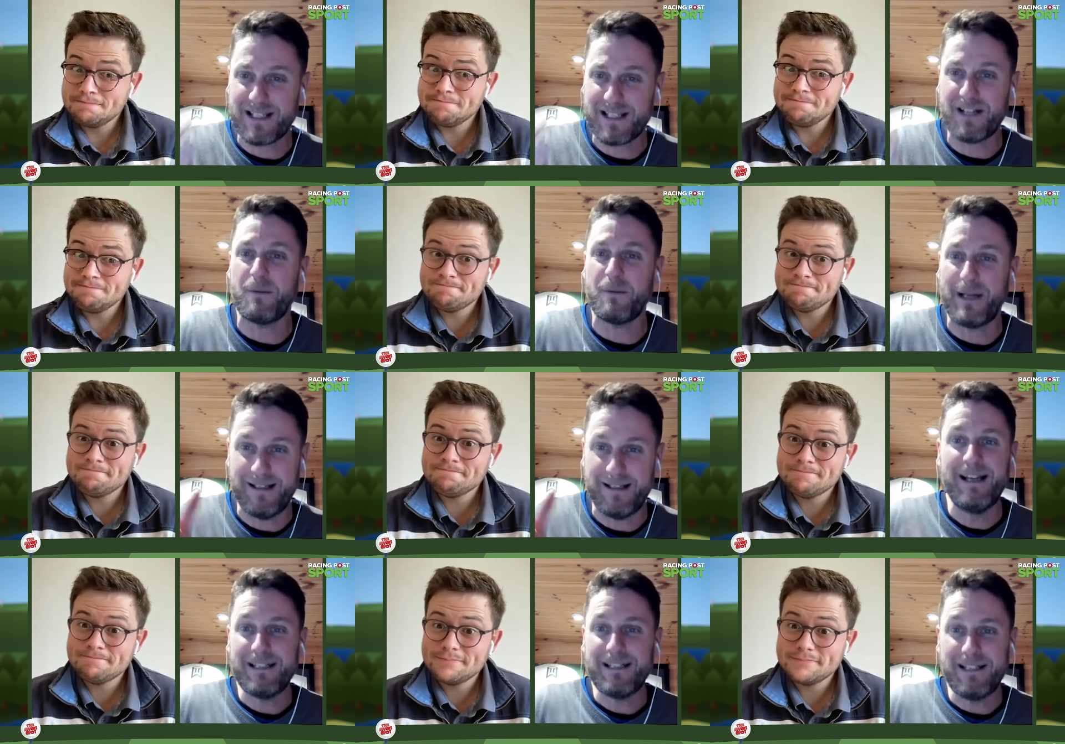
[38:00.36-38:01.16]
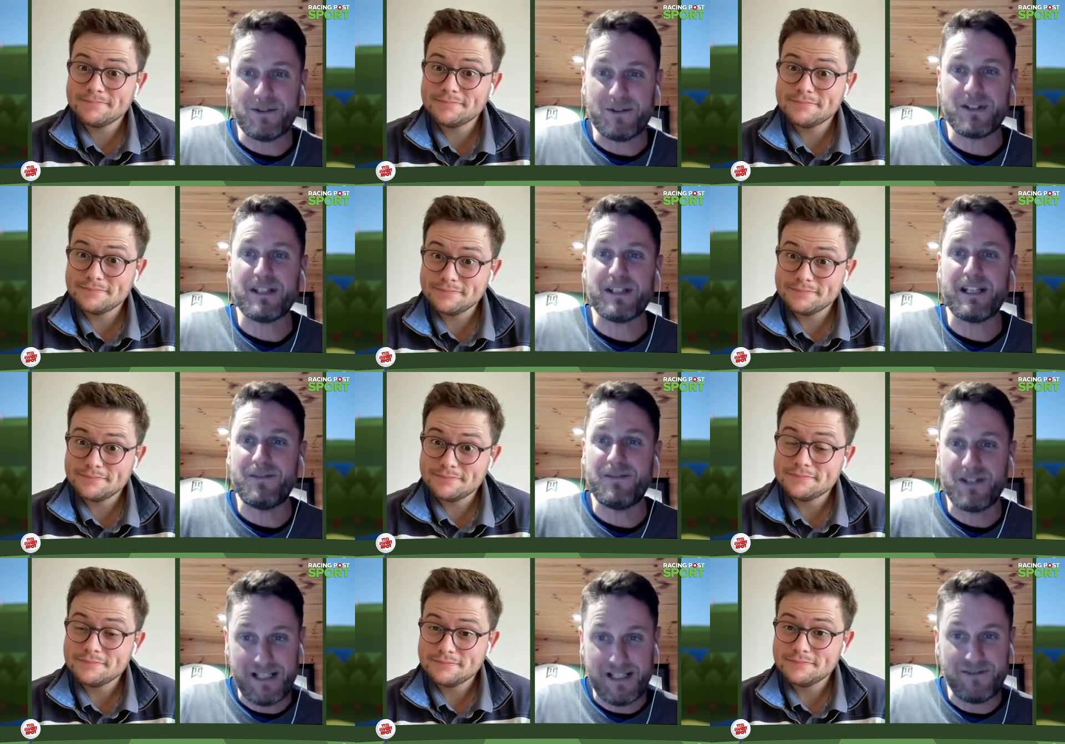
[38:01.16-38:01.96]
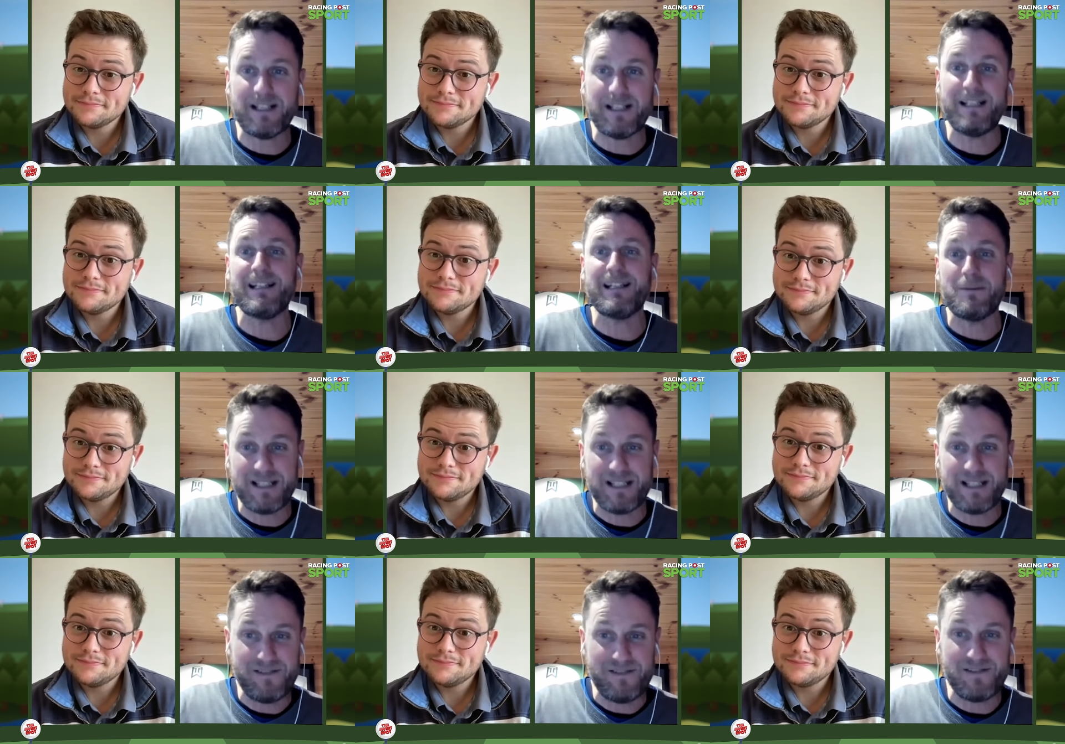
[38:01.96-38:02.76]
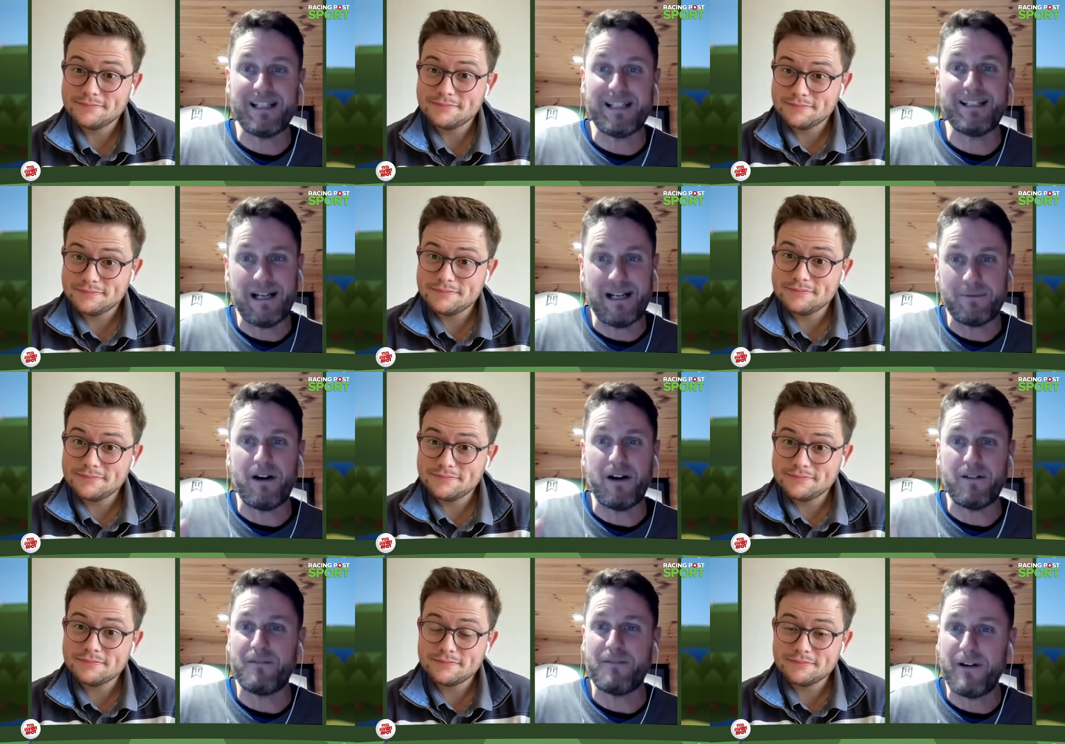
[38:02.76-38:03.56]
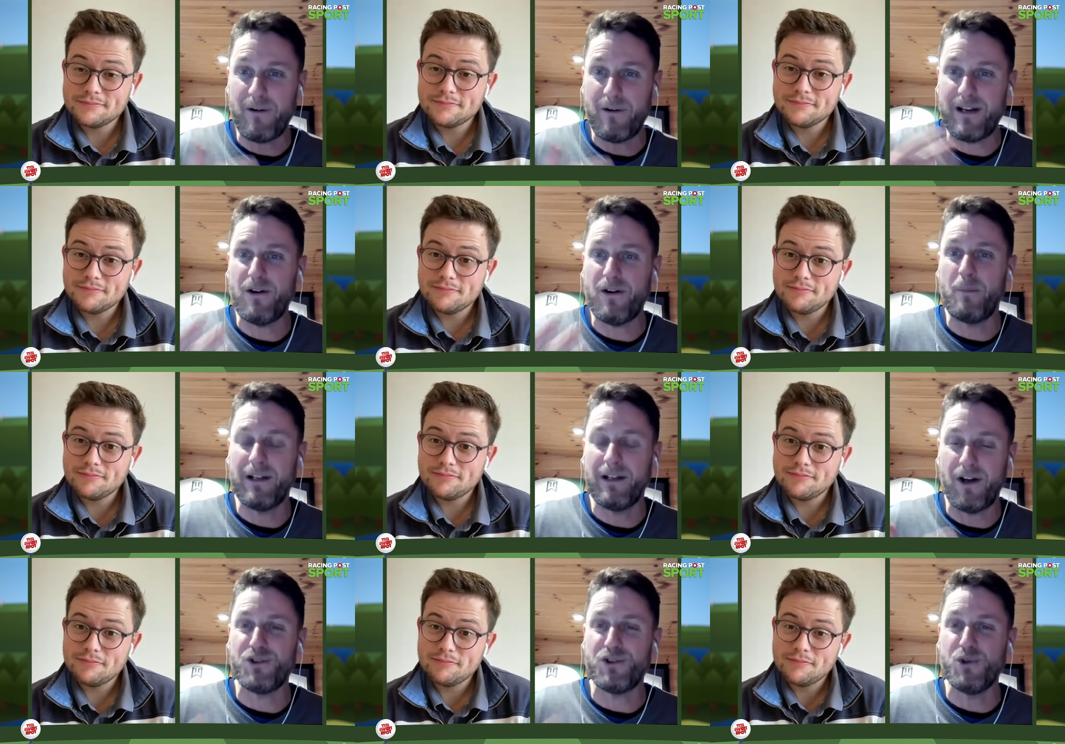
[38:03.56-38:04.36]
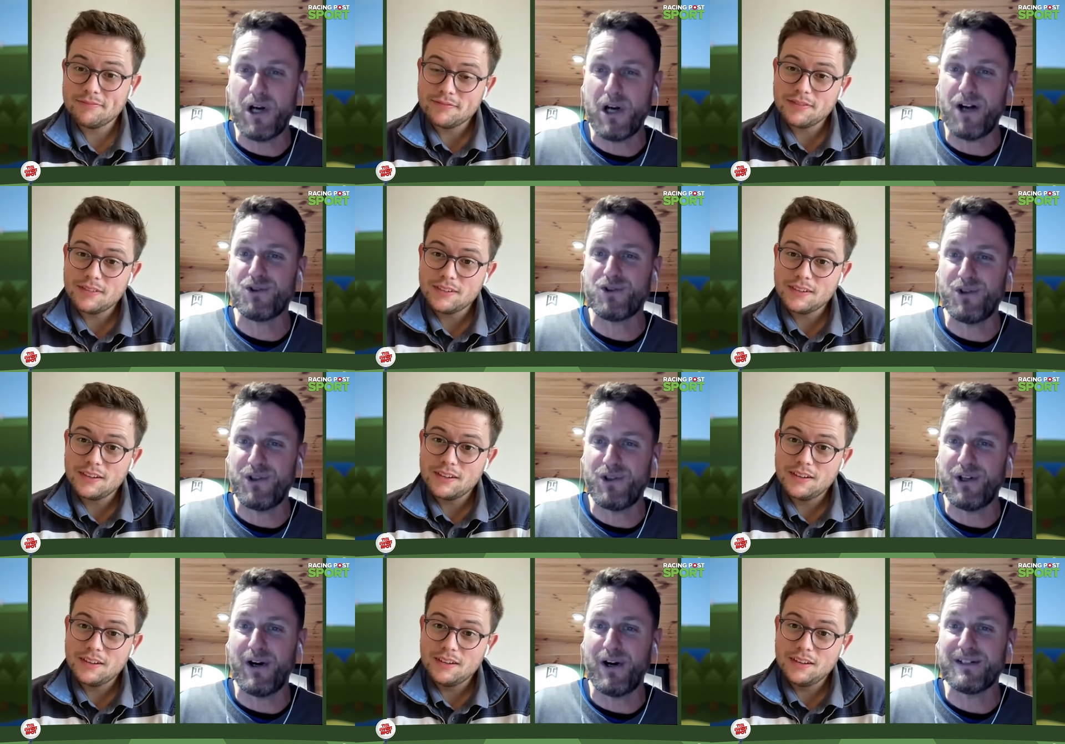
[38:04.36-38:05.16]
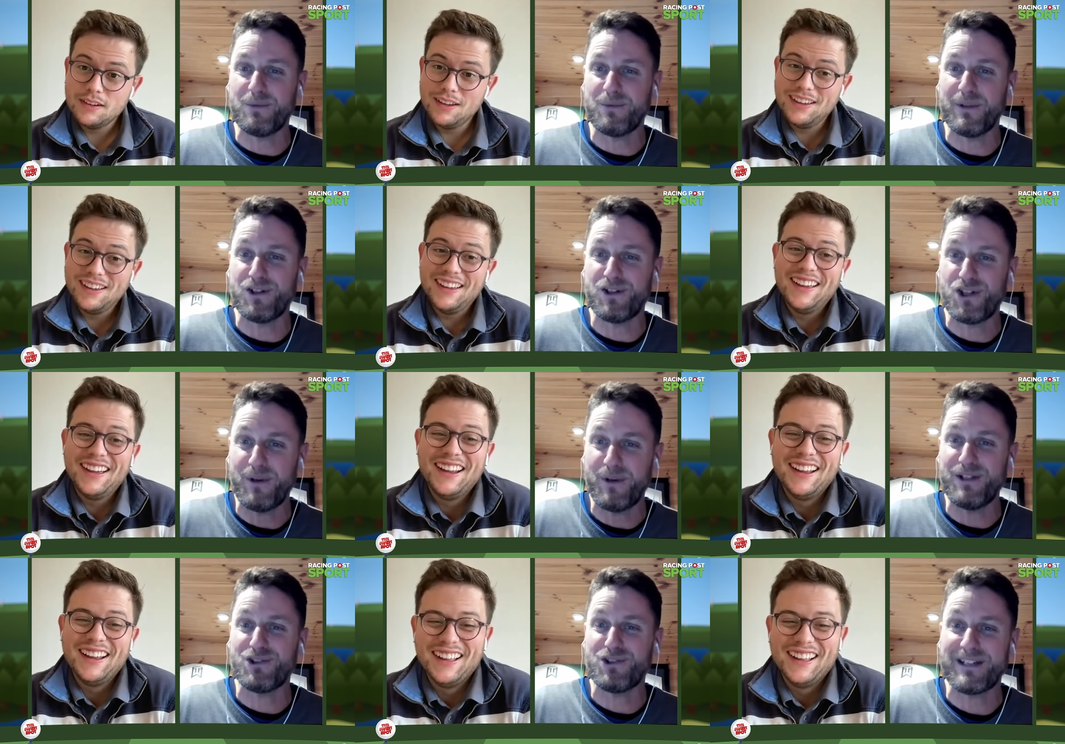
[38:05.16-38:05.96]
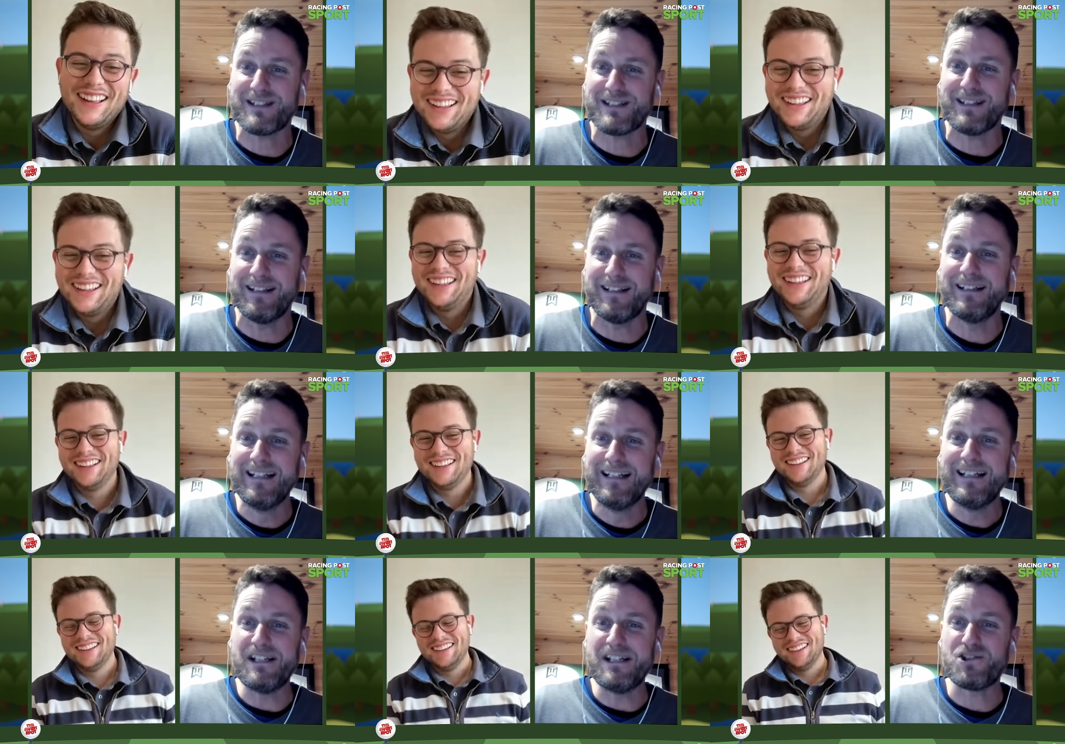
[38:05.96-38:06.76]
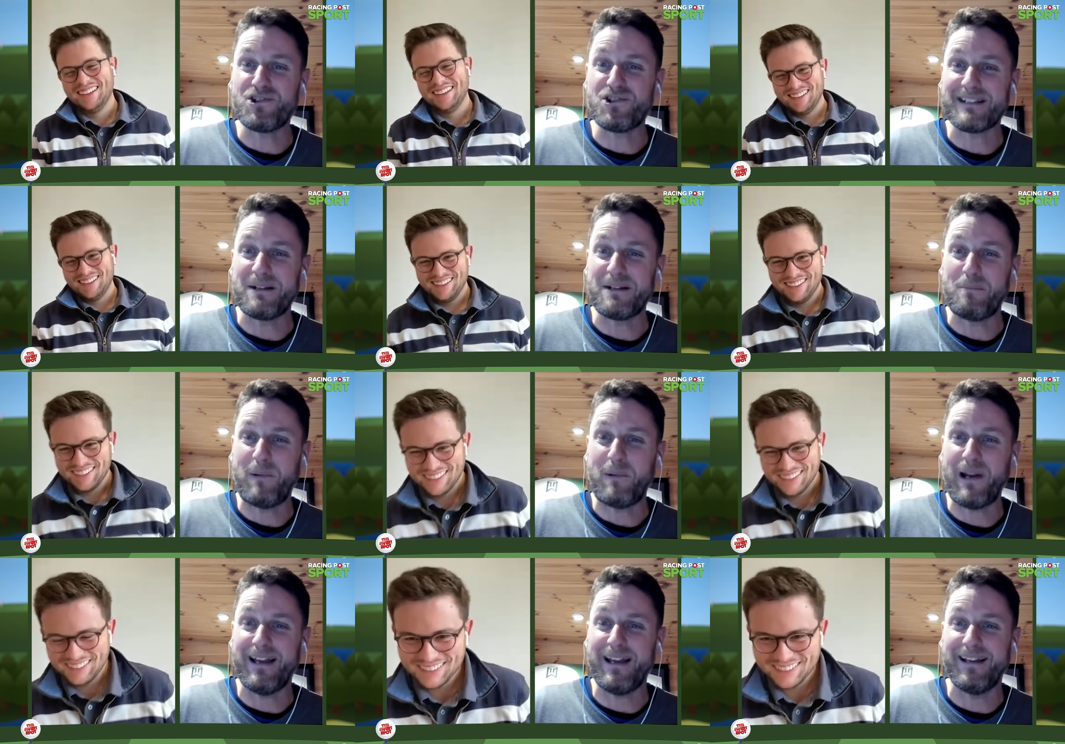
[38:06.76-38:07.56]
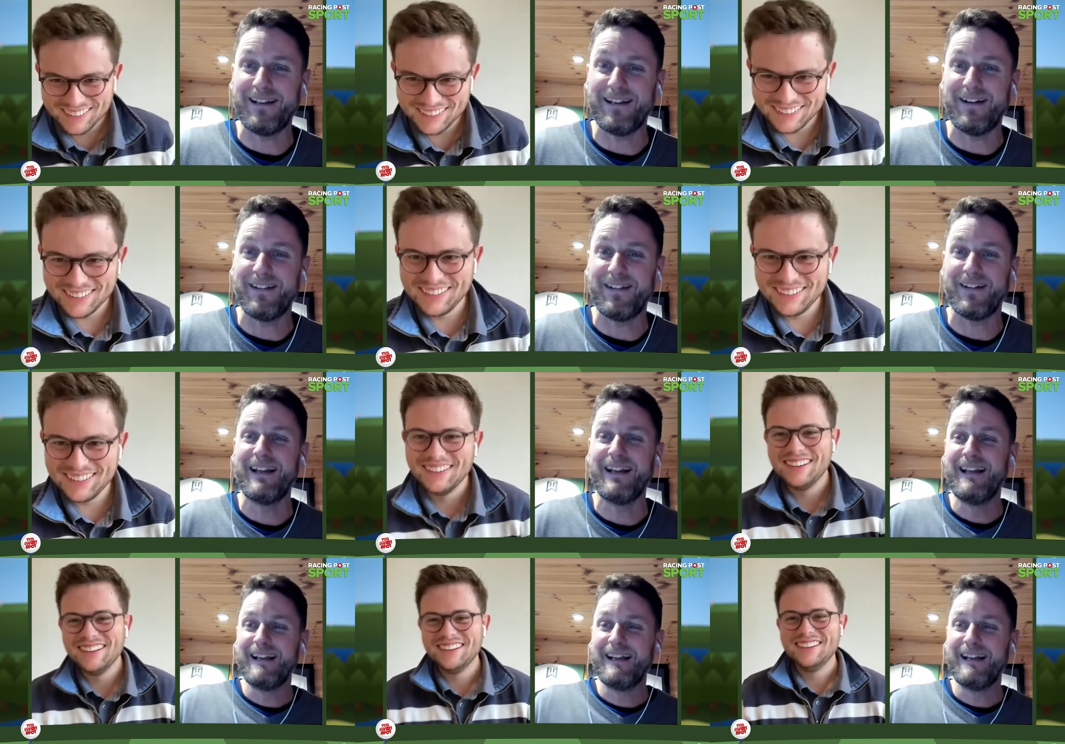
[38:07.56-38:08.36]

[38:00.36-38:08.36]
Speaker 1: stuff about, you know, Steve, Steve's cleaned up, Steve's cleaned up. Yeah, I, I felt a little bit like Newcastle United when they show interest in a interest in a player. Yeah, you know, uh,